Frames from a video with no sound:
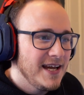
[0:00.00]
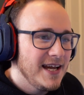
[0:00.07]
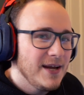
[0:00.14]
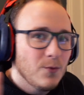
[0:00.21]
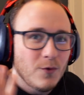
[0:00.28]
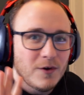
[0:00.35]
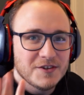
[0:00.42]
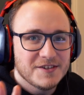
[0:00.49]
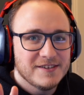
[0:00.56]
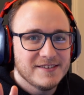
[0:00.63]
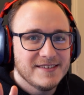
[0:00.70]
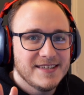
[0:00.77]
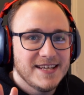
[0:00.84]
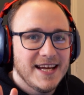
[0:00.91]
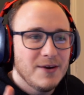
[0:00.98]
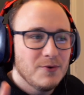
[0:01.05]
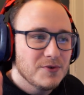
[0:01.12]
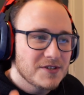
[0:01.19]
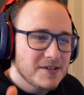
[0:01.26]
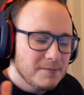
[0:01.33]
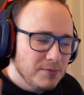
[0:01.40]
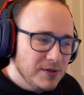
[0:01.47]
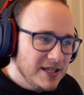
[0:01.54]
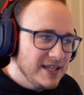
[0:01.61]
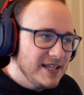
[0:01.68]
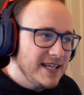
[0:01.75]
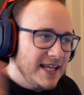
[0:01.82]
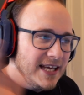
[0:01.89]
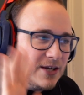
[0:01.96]
It wasn't. It was
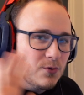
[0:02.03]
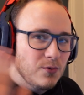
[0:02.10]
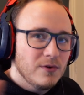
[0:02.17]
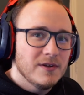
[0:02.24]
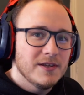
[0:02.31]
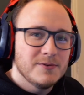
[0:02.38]
completely equal.